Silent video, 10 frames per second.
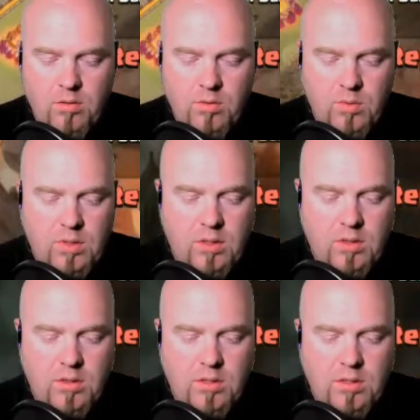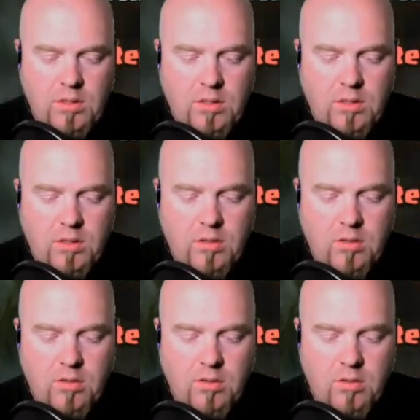So we see
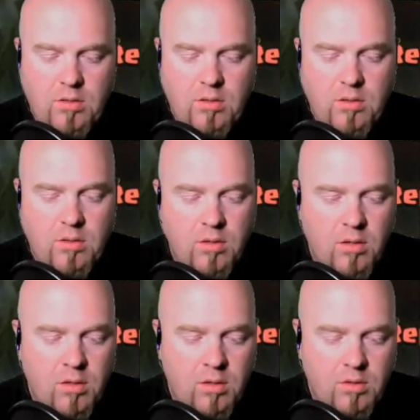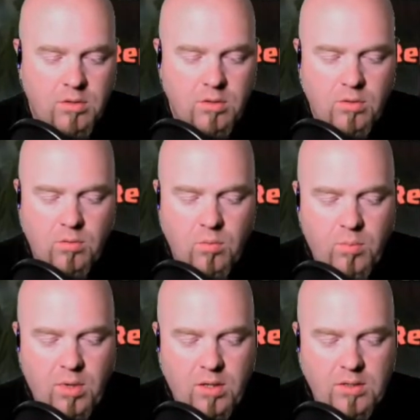here, so we'll
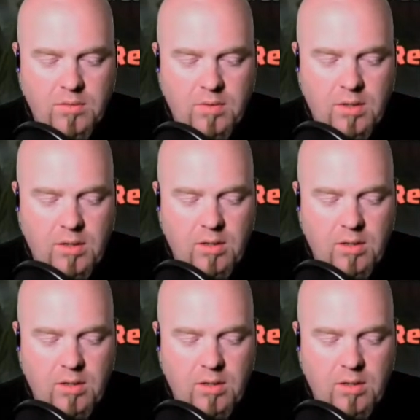pause it right there.